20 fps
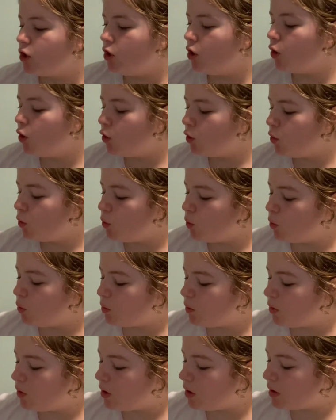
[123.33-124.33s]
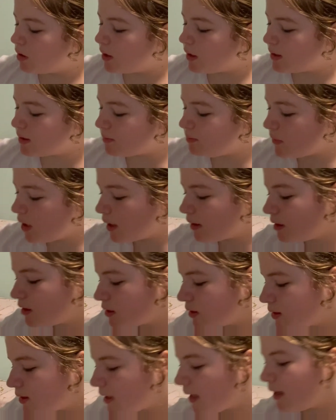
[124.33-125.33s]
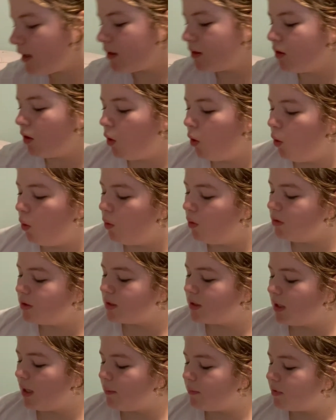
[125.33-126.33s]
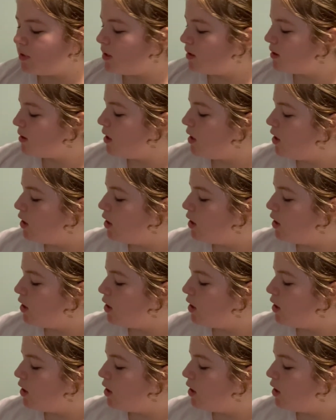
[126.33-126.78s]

to, because I'm not gonna say the whole synopsis